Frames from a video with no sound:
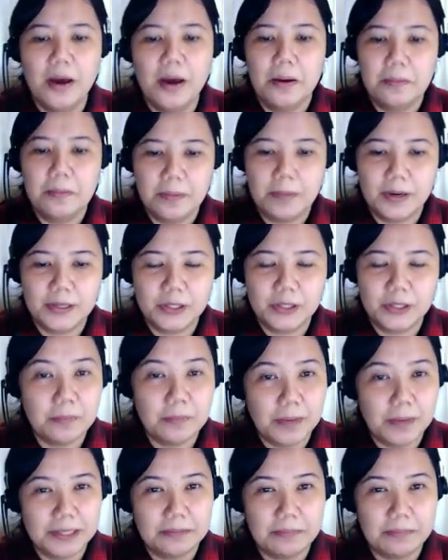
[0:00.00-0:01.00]
but you
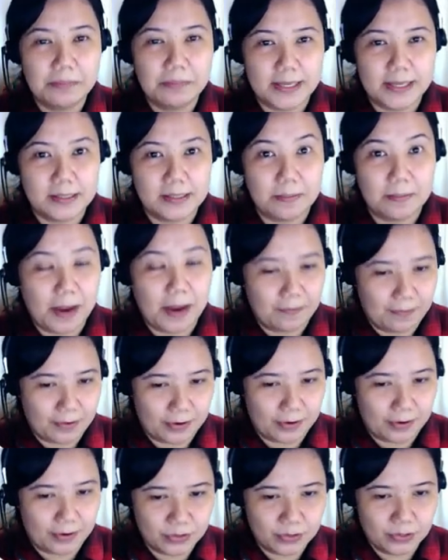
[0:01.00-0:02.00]
might make some
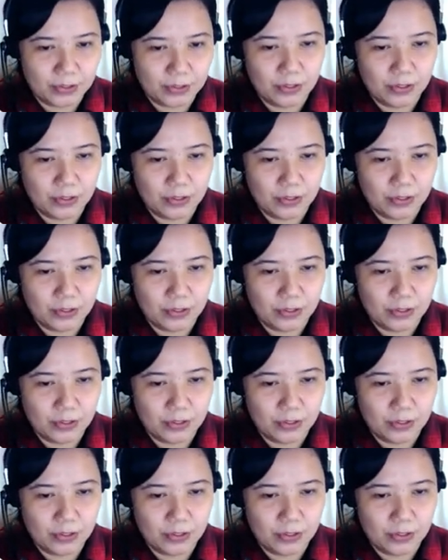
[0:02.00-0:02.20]
errors.